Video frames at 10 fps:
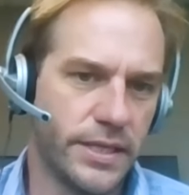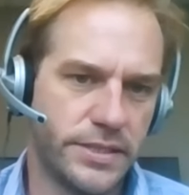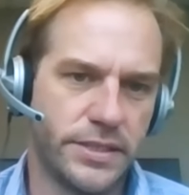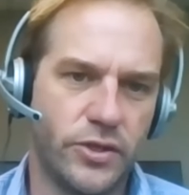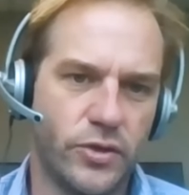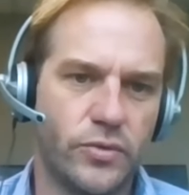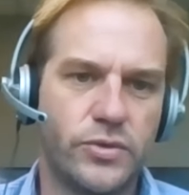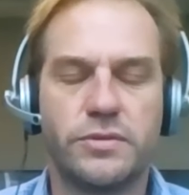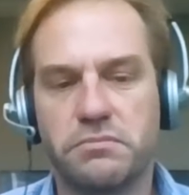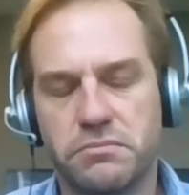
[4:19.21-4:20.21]
Is it
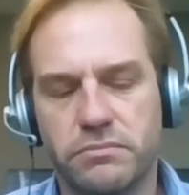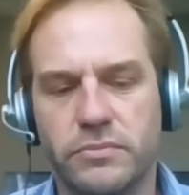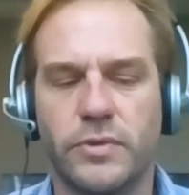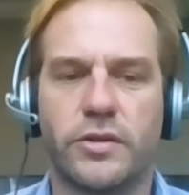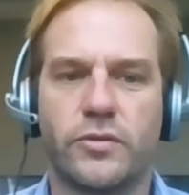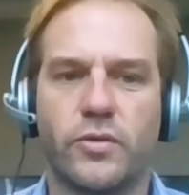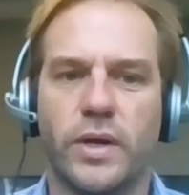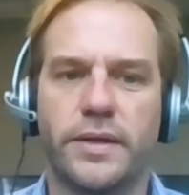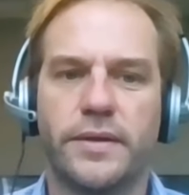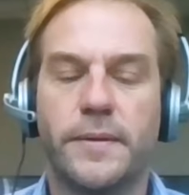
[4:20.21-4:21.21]
huge? Not
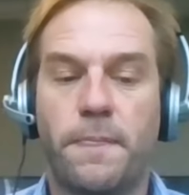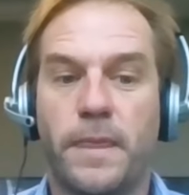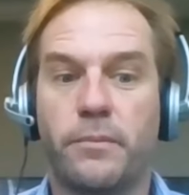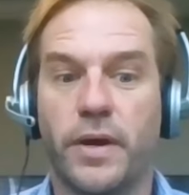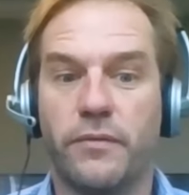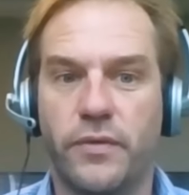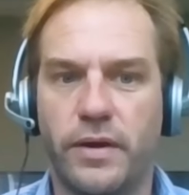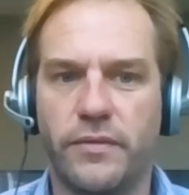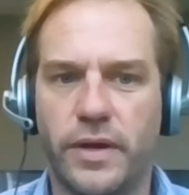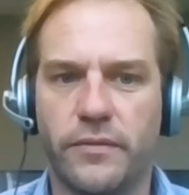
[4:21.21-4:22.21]
quite, but
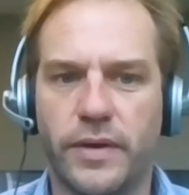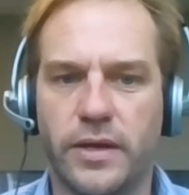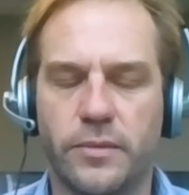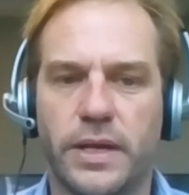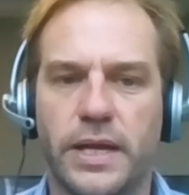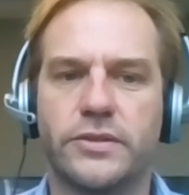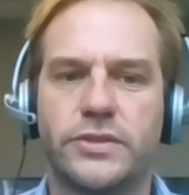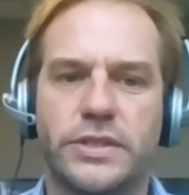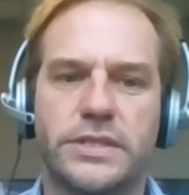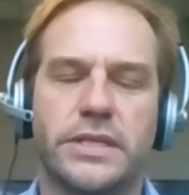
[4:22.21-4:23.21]
very, very valuable
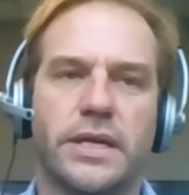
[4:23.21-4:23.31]
ounces.